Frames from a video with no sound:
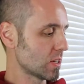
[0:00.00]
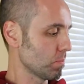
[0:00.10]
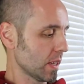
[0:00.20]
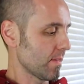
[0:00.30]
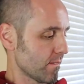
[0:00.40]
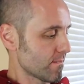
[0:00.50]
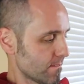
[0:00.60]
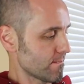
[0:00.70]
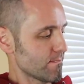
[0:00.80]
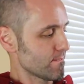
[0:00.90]
simply
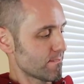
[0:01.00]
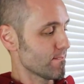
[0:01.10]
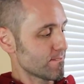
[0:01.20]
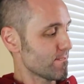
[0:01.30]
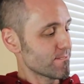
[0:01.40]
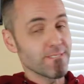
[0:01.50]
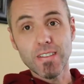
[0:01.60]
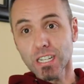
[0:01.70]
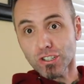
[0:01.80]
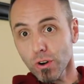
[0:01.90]

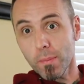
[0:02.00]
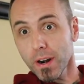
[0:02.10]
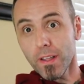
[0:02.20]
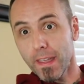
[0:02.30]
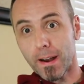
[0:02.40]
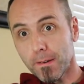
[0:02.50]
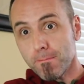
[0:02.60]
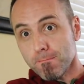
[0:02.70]
scrub it on there.